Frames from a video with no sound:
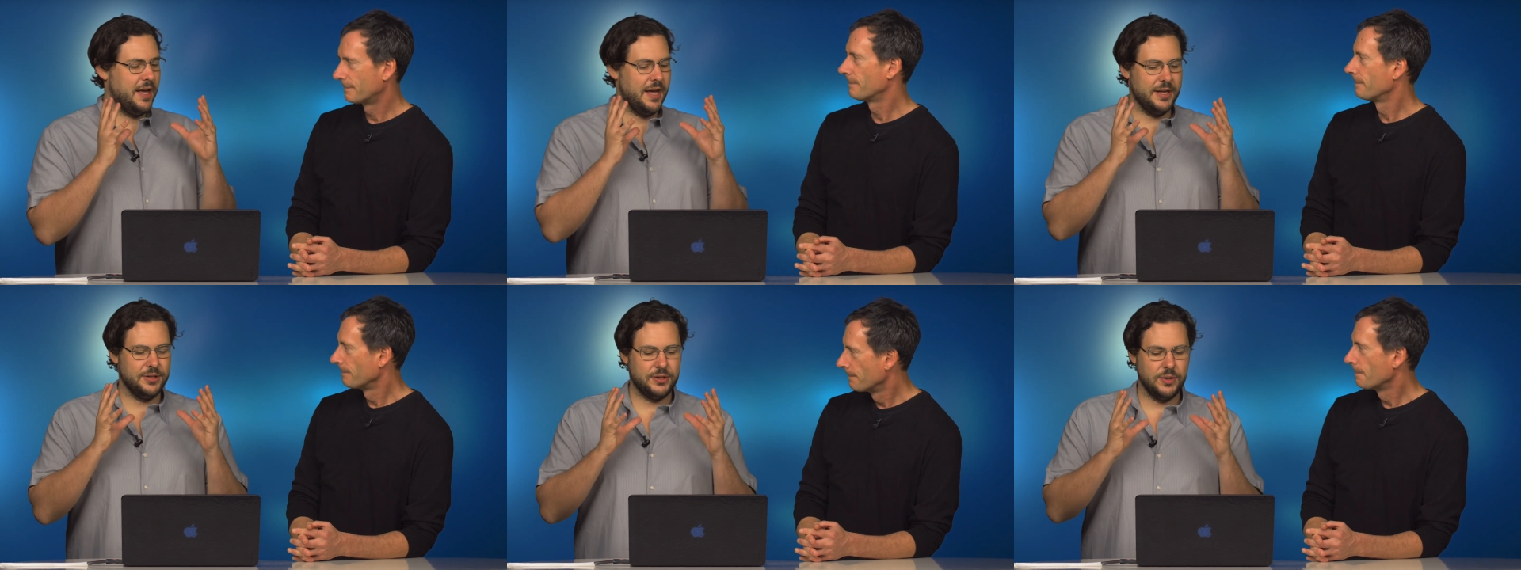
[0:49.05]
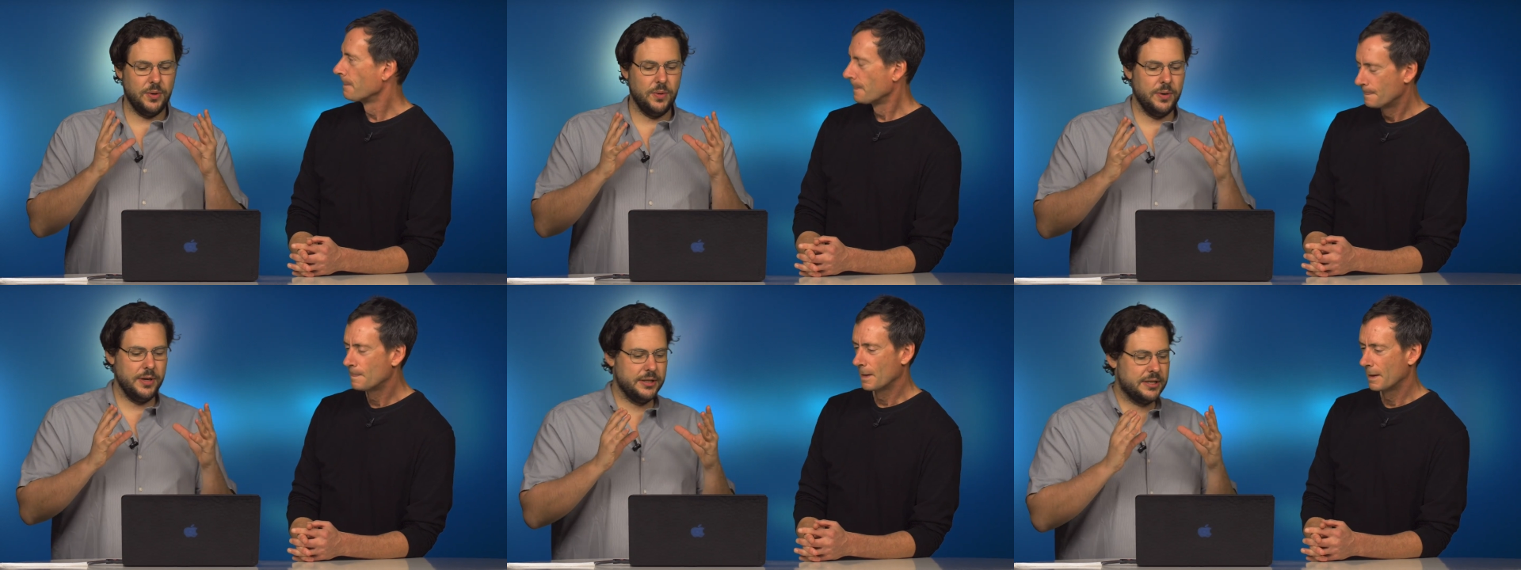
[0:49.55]
Speaker 1: And
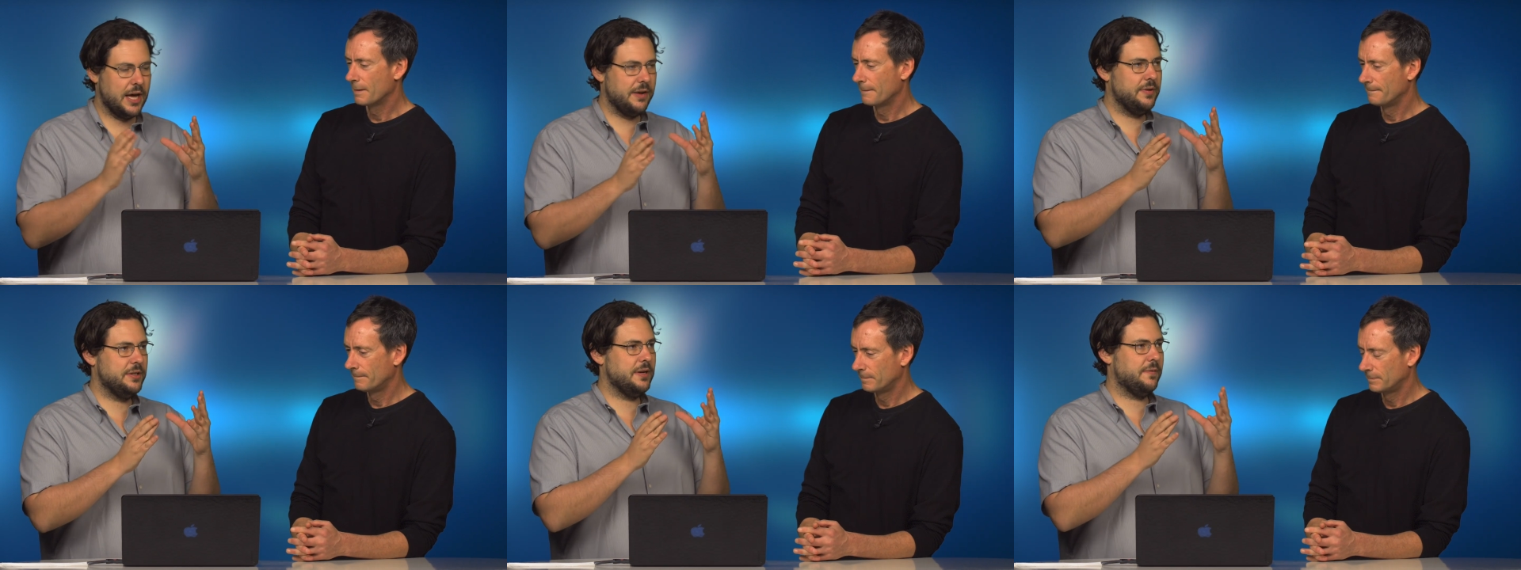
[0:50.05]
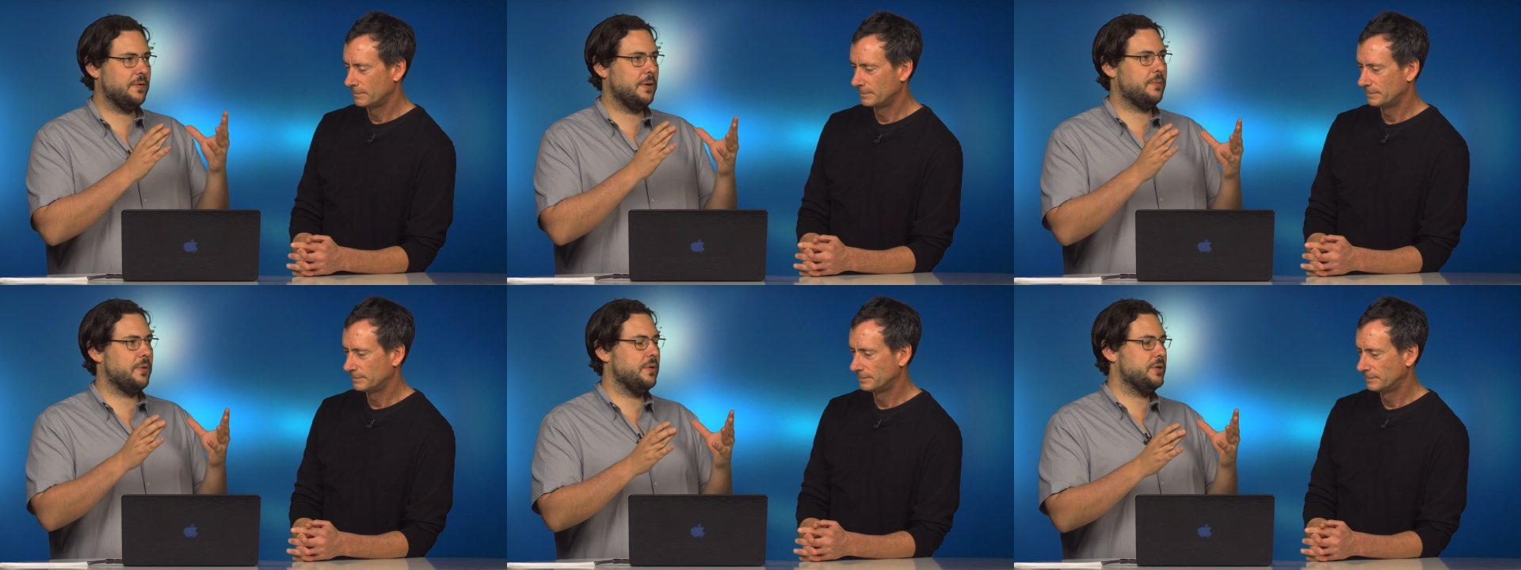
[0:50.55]
so it's kind of a different
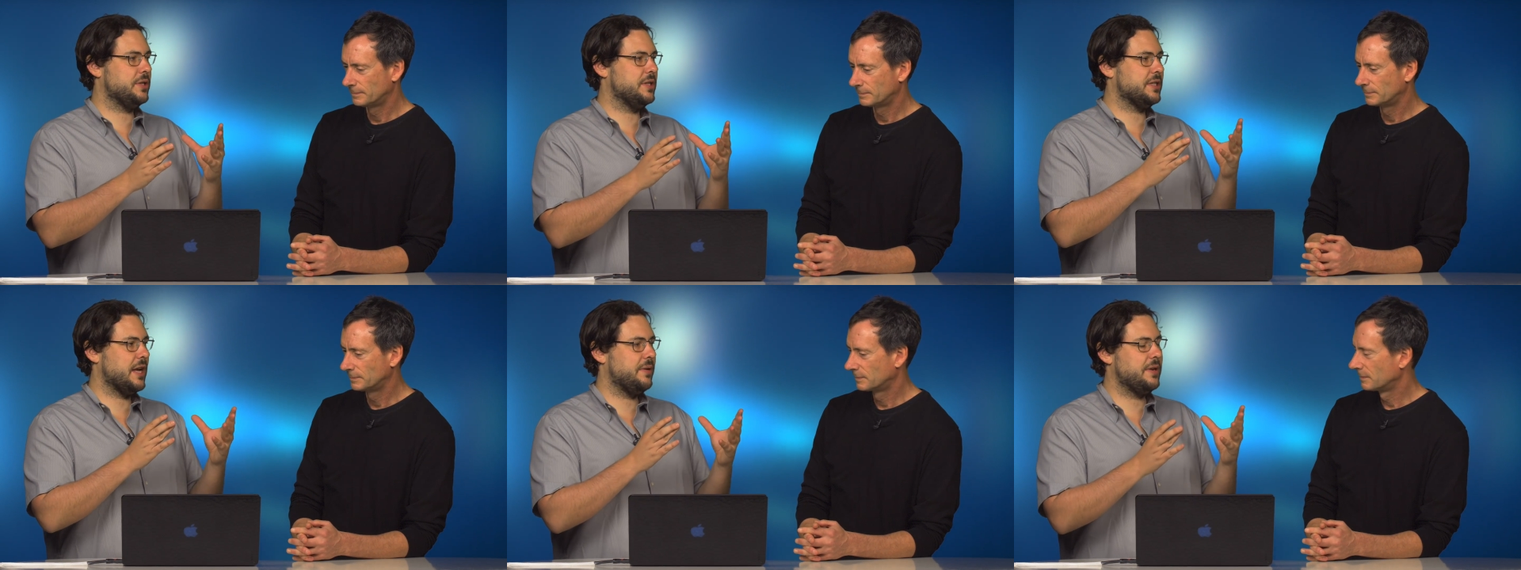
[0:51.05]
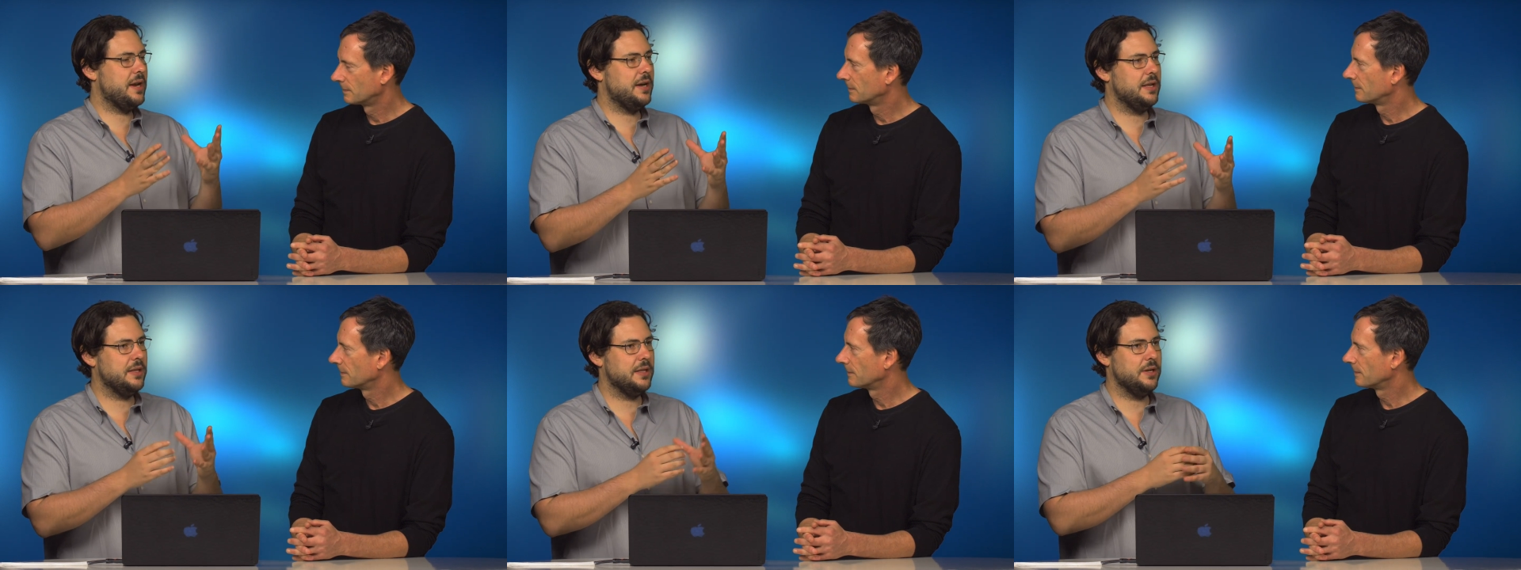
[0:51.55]
approach to sound
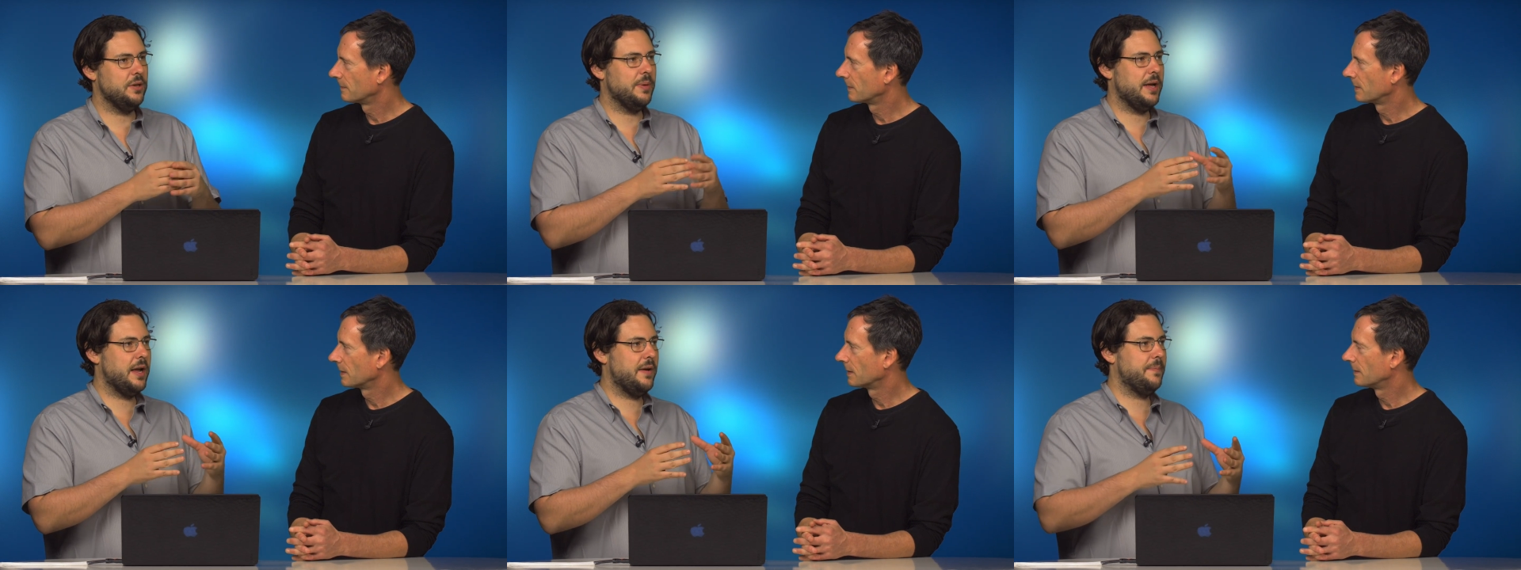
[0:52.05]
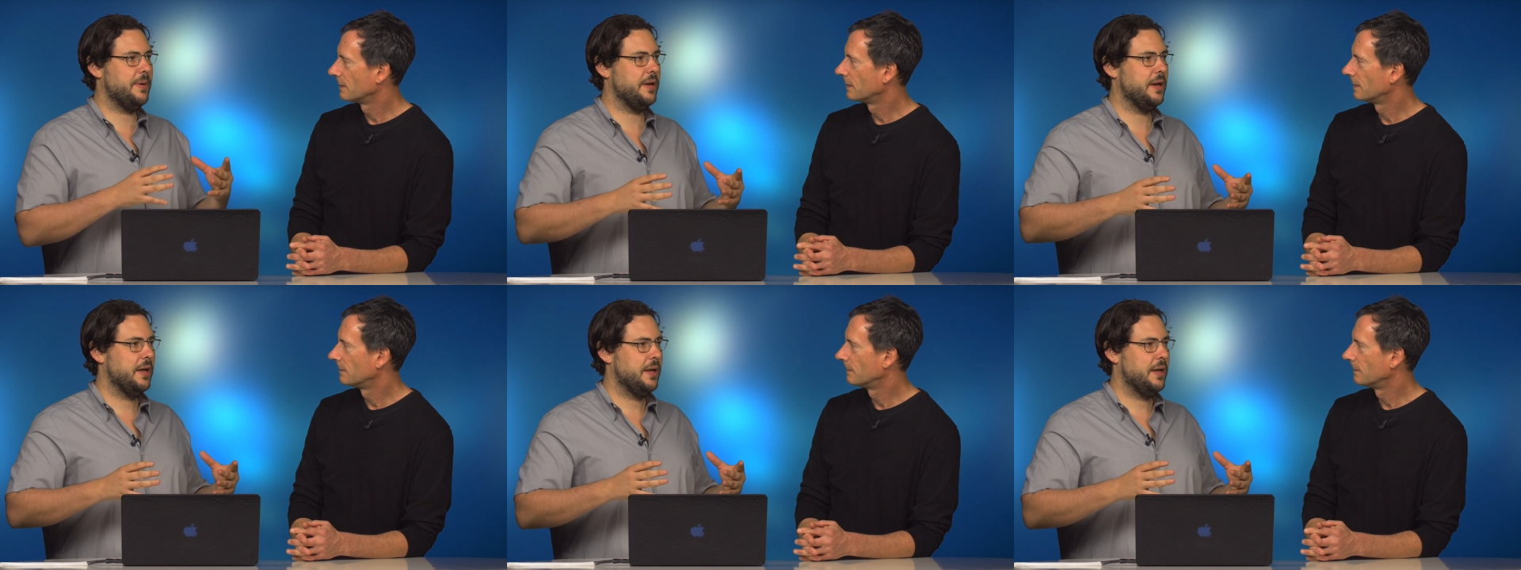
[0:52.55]
editing than you might have, but